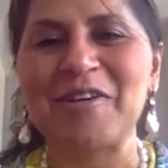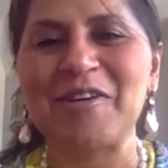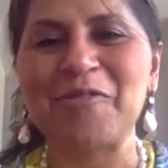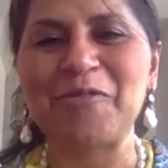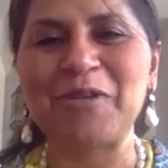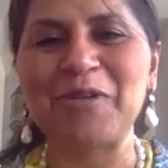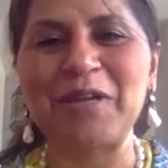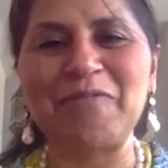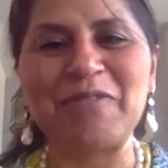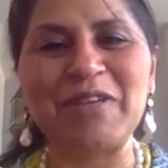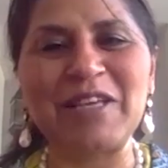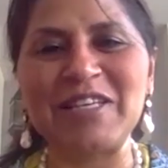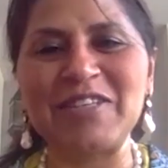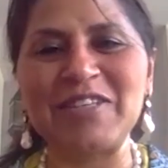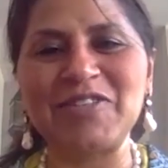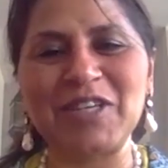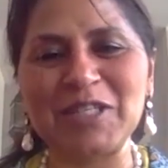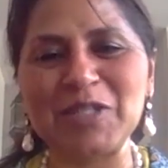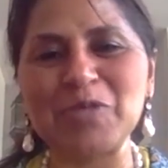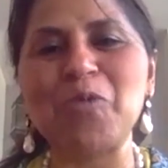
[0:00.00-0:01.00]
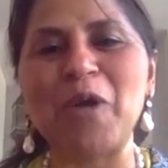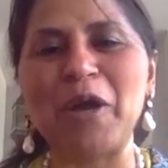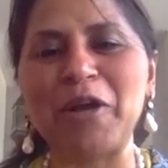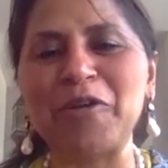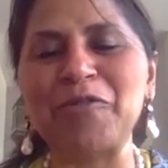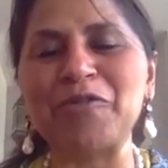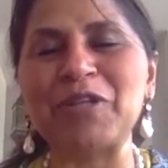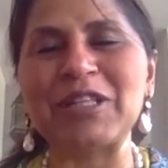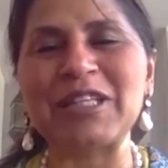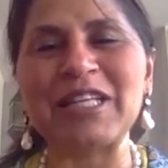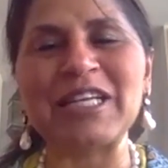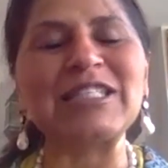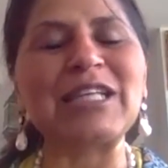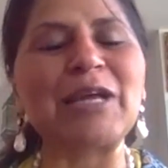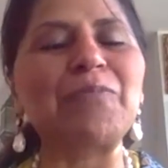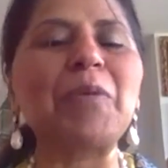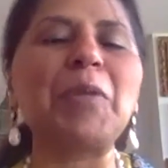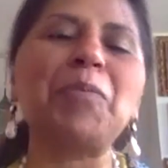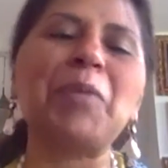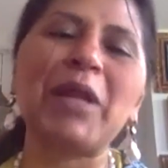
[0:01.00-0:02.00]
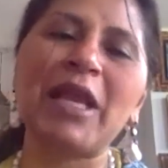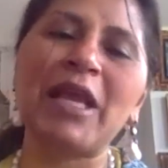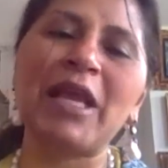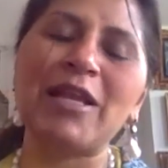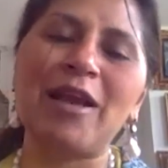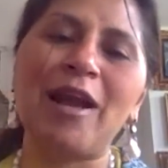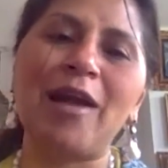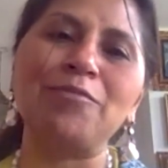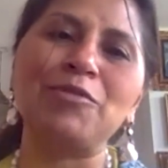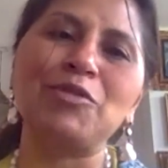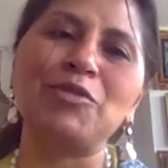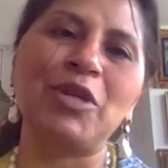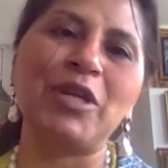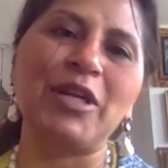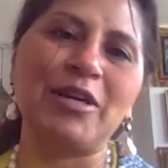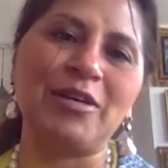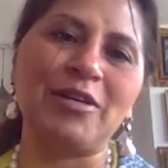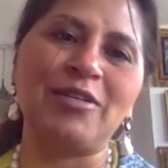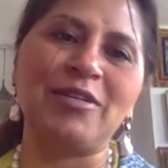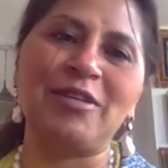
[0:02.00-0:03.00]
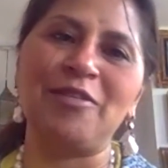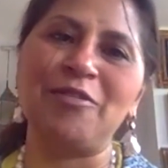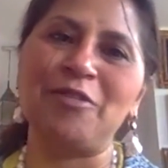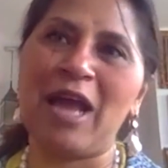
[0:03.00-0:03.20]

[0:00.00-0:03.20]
will be just one of the things that people can come to learn